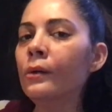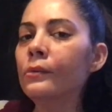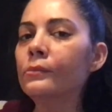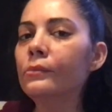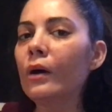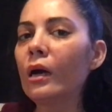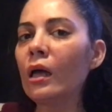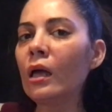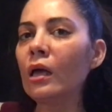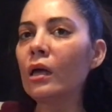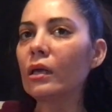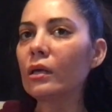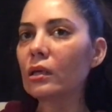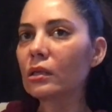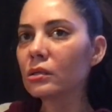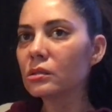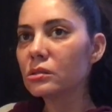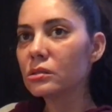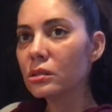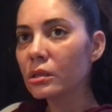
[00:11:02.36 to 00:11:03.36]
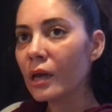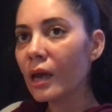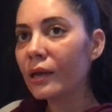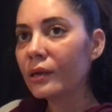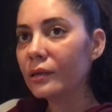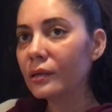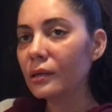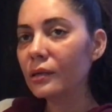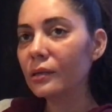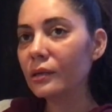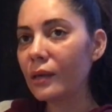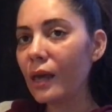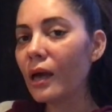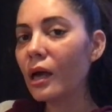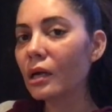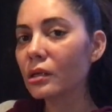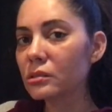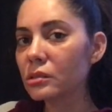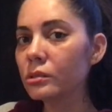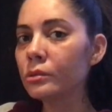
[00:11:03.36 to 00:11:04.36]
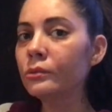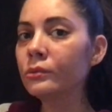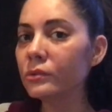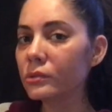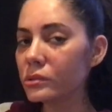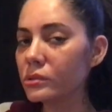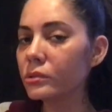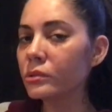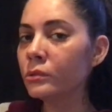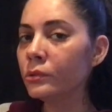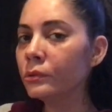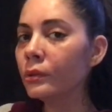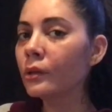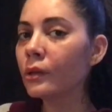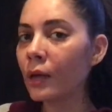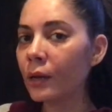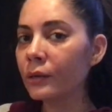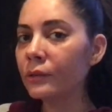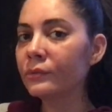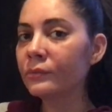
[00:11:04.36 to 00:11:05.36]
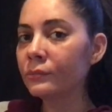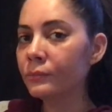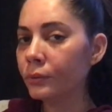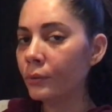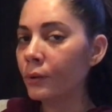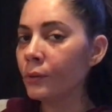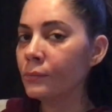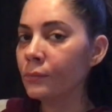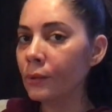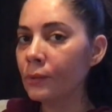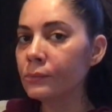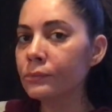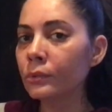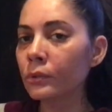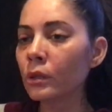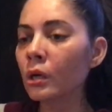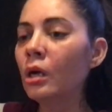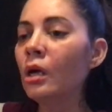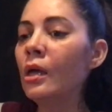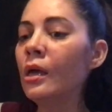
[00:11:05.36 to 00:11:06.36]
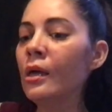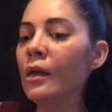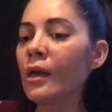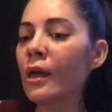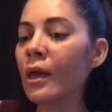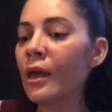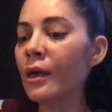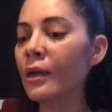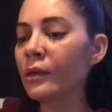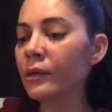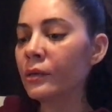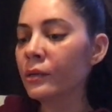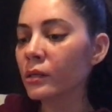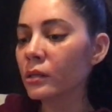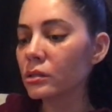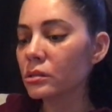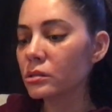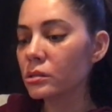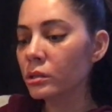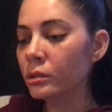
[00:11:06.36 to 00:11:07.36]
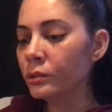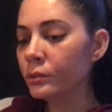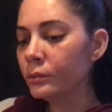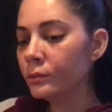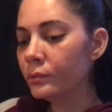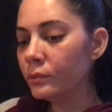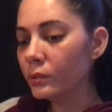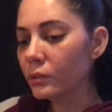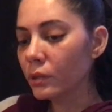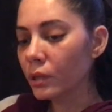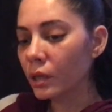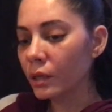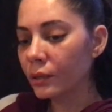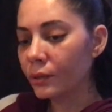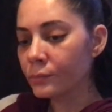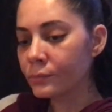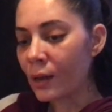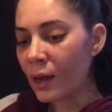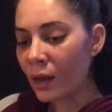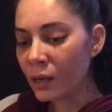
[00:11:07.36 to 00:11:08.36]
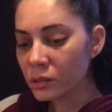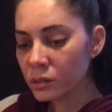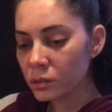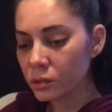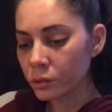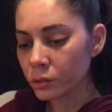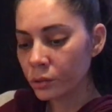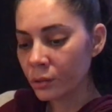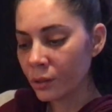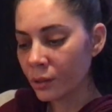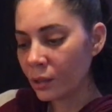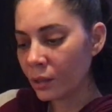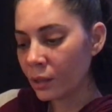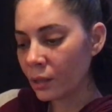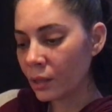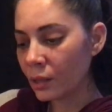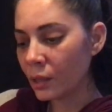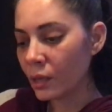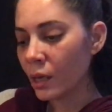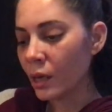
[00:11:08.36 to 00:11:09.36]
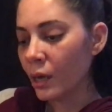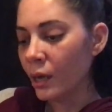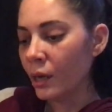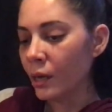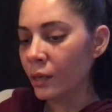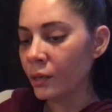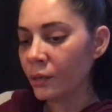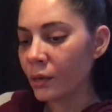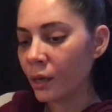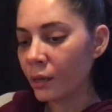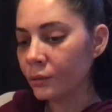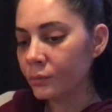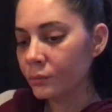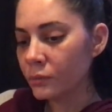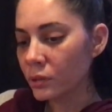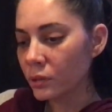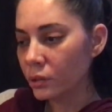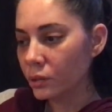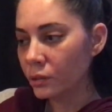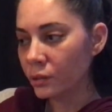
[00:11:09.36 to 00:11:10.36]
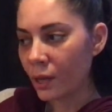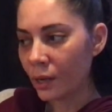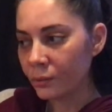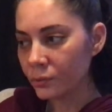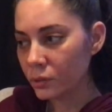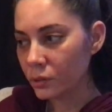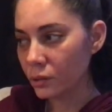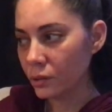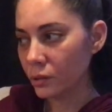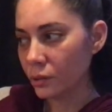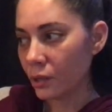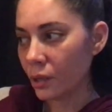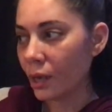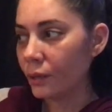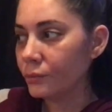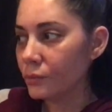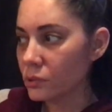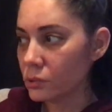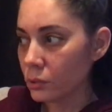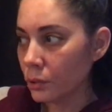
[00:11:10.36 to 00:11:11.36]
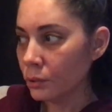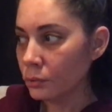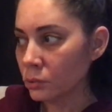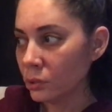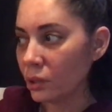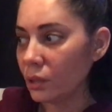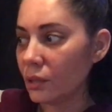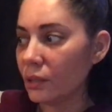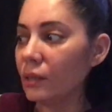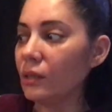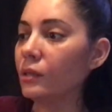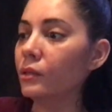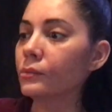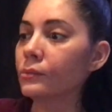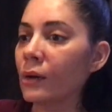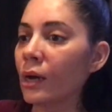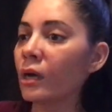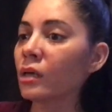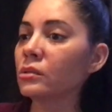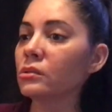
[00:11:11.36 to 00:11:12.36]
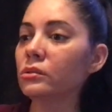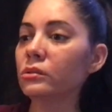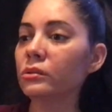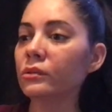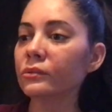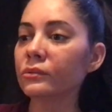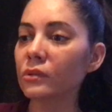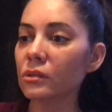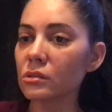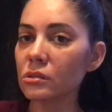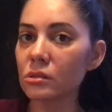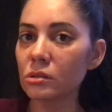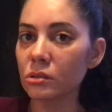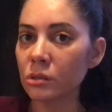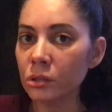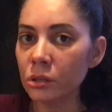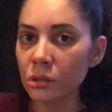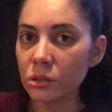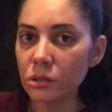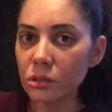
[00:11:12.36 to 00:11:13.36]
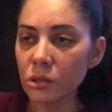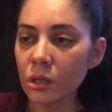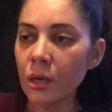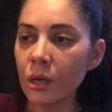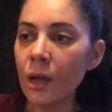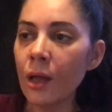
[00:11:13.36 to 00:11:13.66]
But she had, yeah, she knew a lot of important people. And she knew the pastor, and he, not was only he the pastor of this church,